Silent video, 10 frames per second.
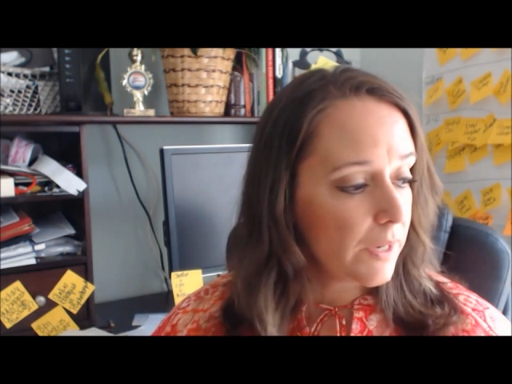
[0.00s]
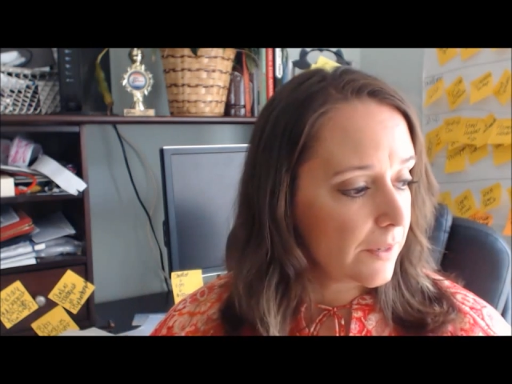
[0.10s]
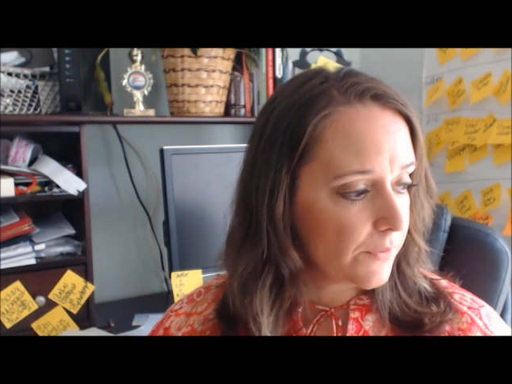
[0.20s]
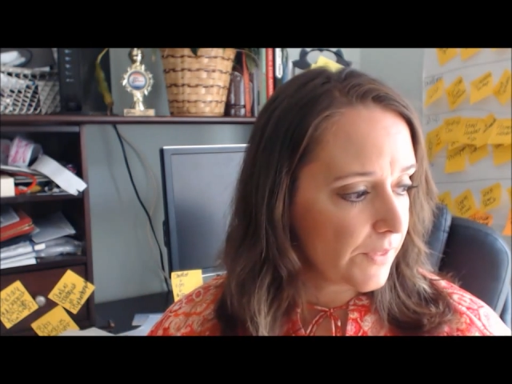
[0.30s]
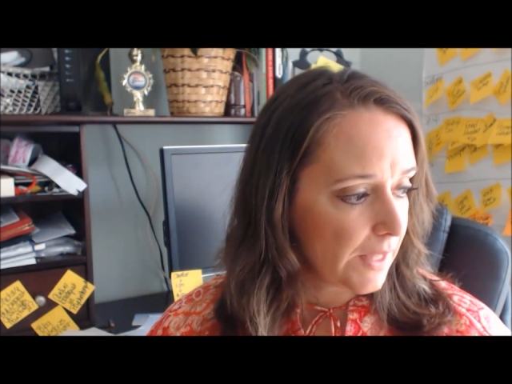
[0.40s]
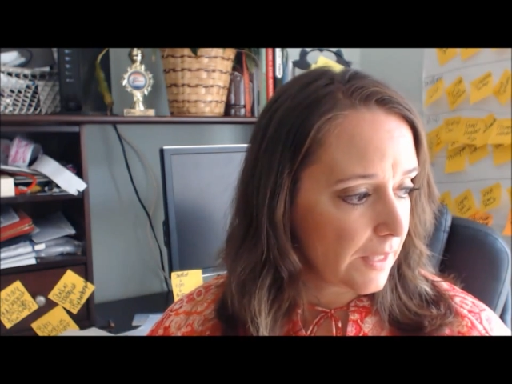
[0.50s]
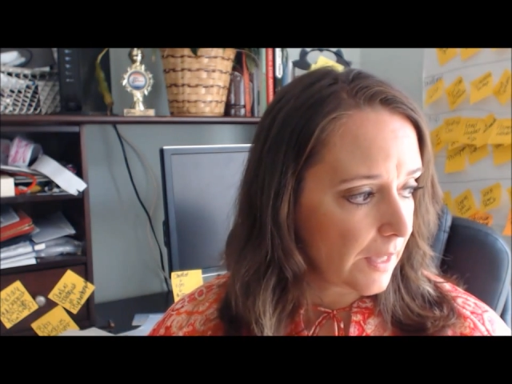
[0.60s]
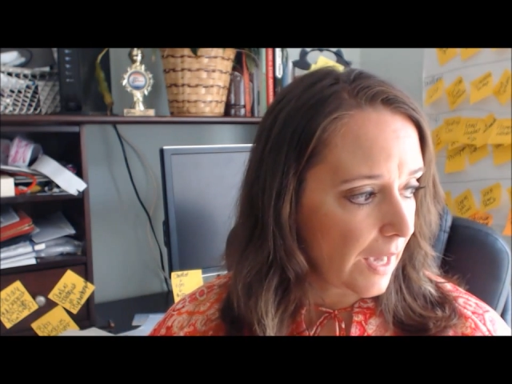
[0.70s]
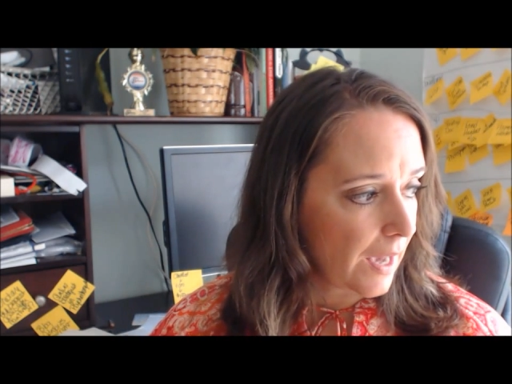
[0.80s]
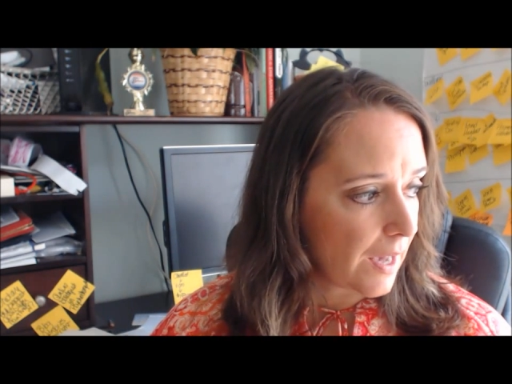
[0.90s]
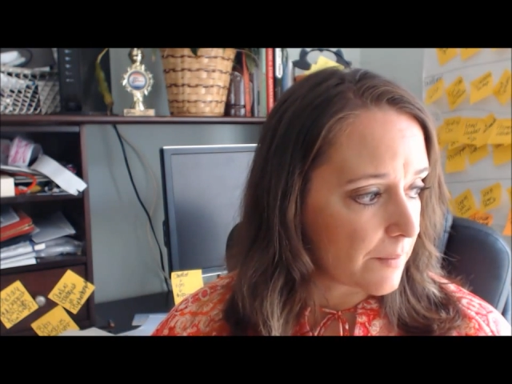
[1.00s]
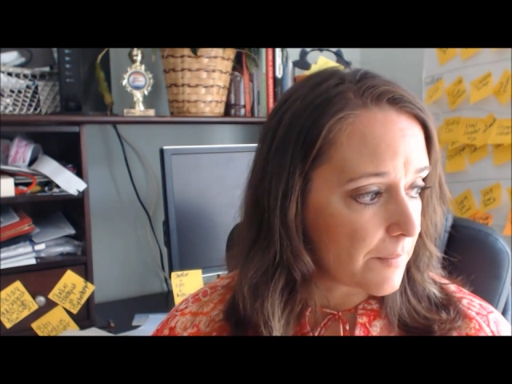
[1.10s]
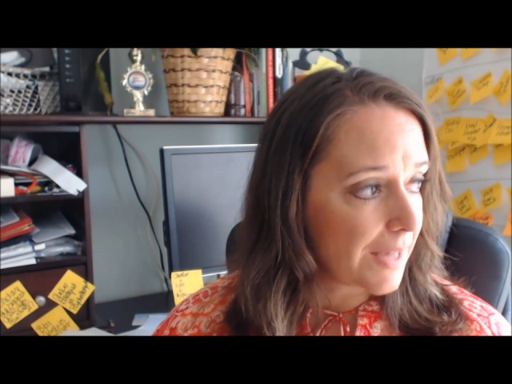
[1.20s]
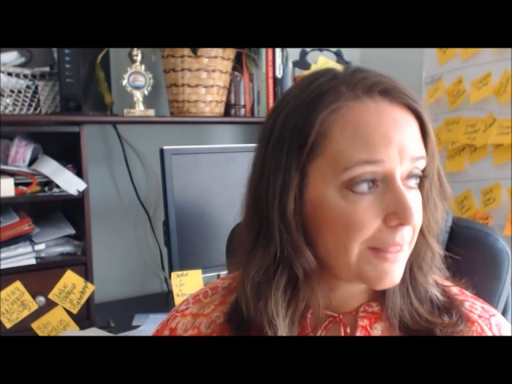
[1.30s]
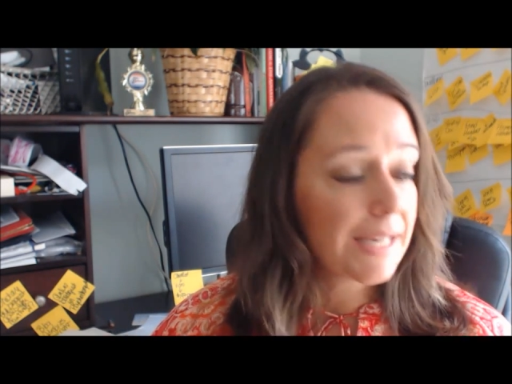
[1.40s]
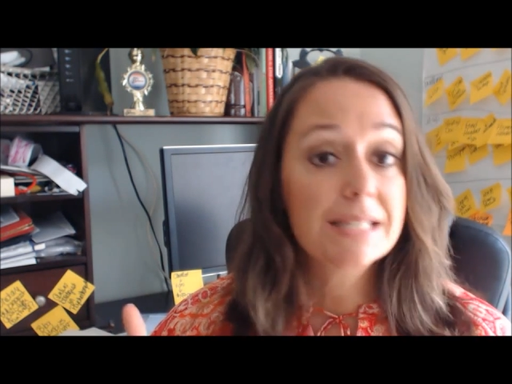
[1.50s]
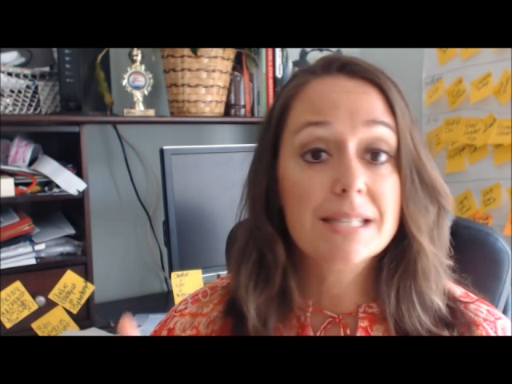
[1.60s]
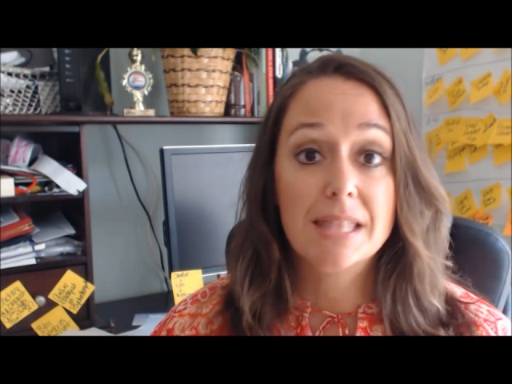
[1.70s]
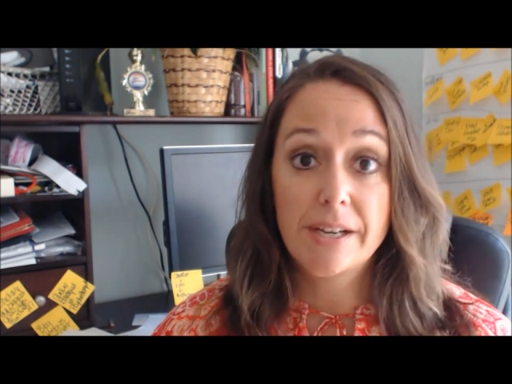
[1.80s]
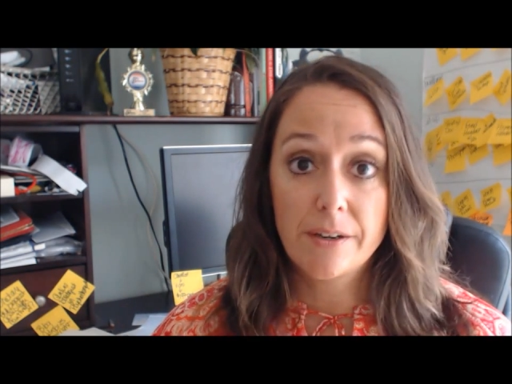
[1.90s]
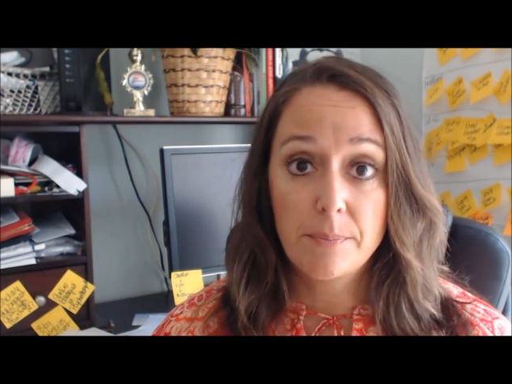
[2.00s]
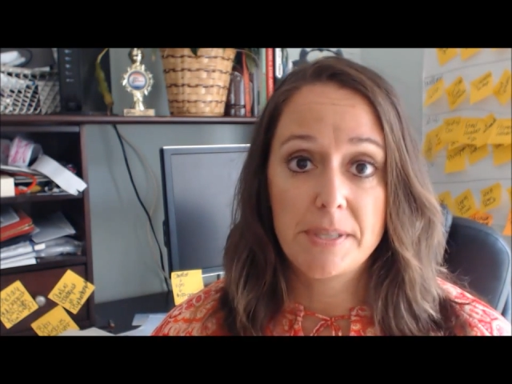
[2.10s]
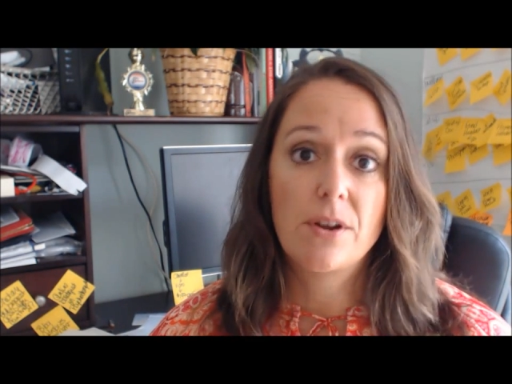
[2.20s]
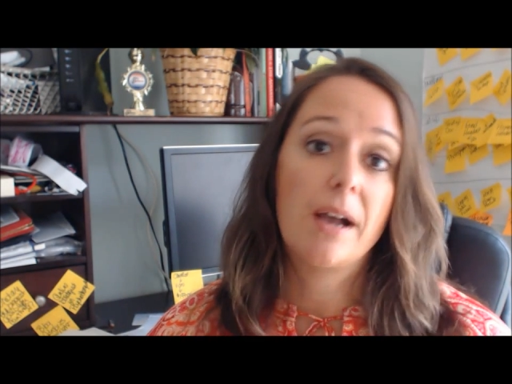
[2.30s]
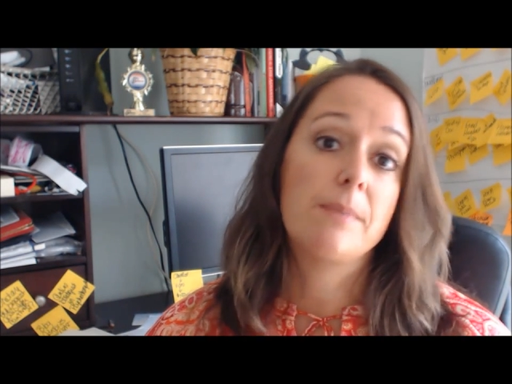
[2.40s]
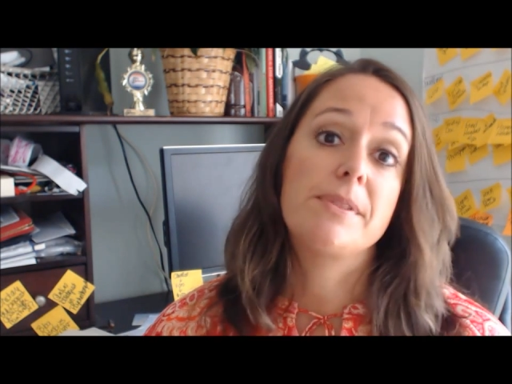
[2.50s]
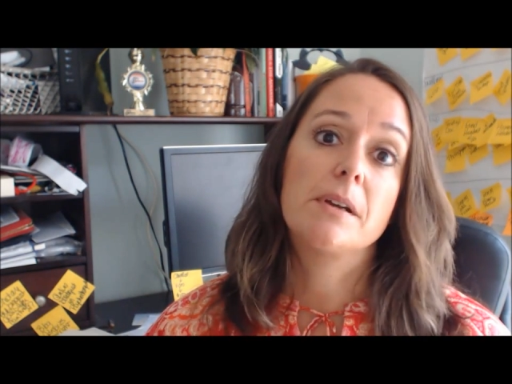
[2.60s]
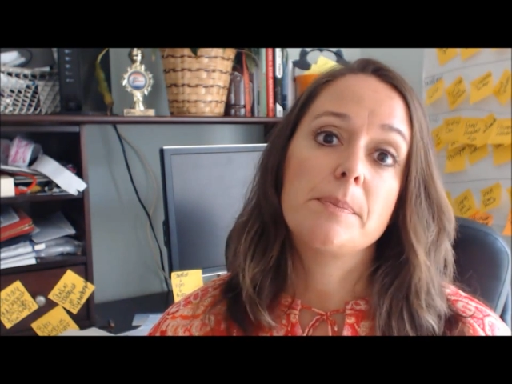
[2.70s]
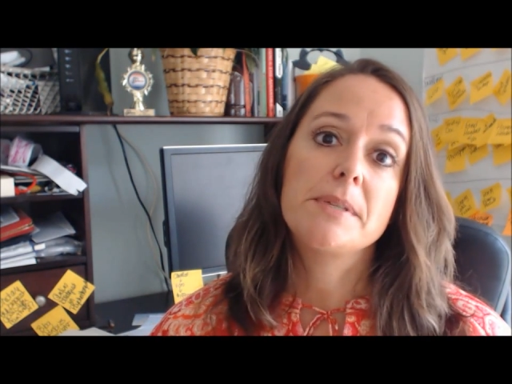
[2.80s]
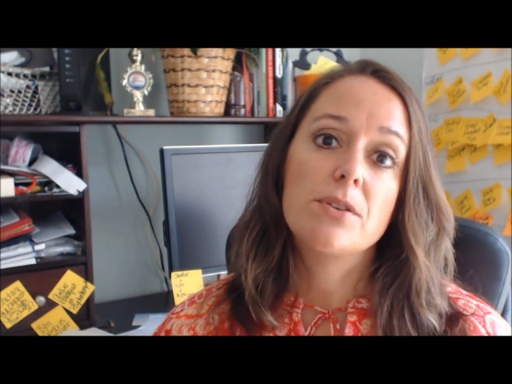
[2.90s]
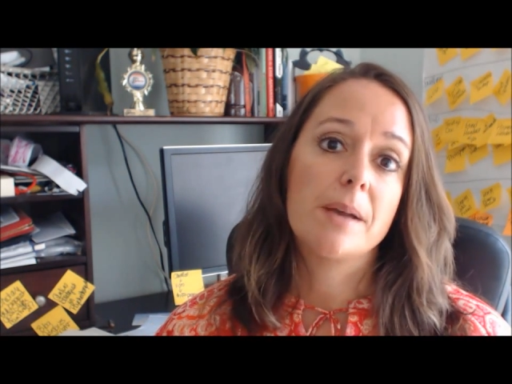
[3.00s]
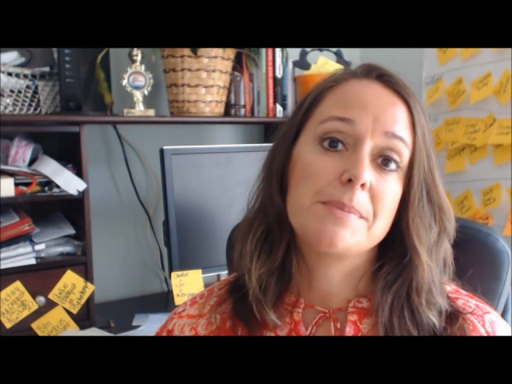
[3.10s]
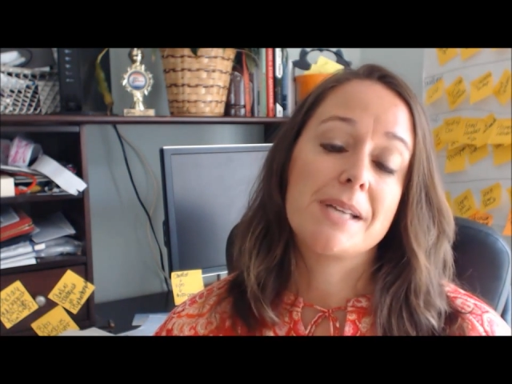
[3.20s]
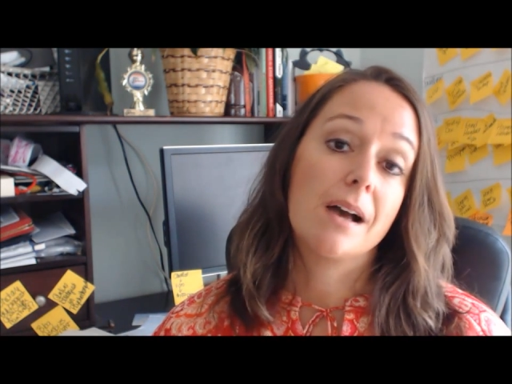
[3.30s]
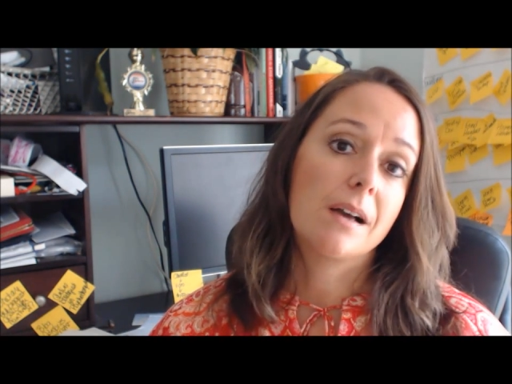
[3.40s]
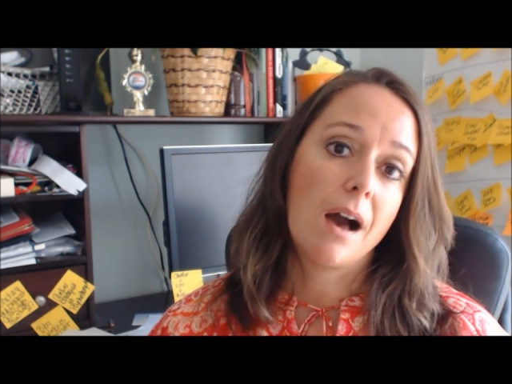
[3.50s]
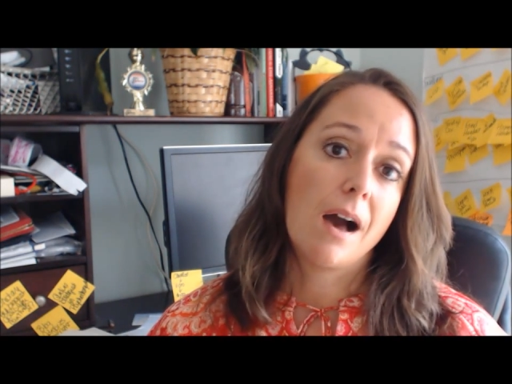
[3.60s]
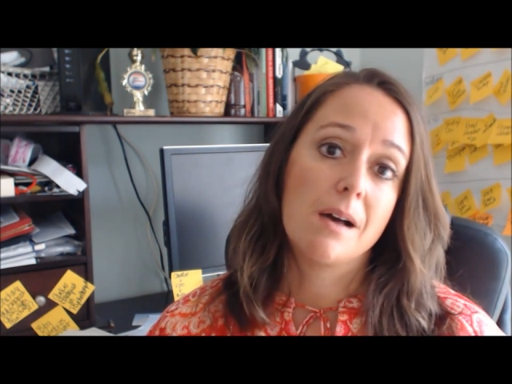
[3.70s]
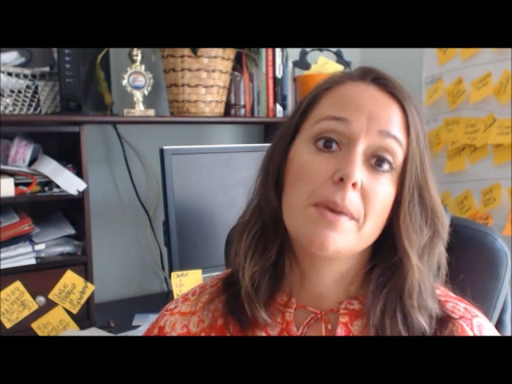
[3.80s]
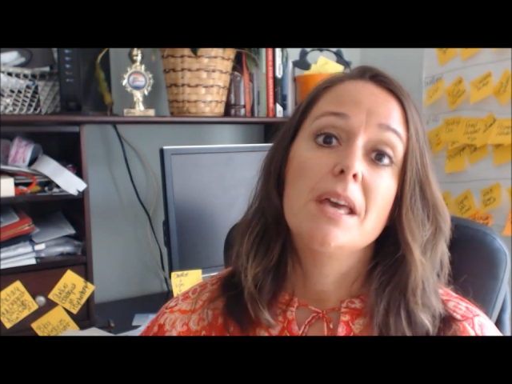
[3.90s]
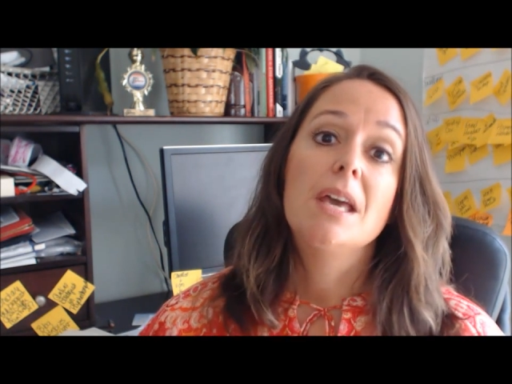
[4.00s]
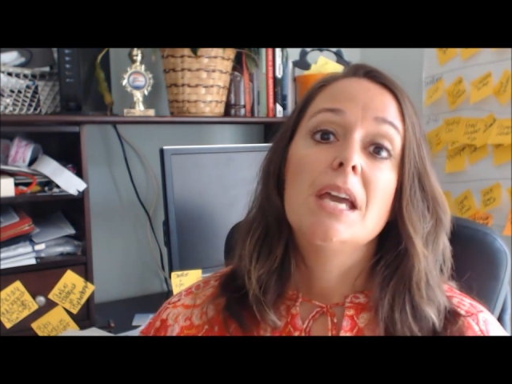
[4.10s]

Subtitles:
of the I think it's Therapy Tribe, therapytribe.com.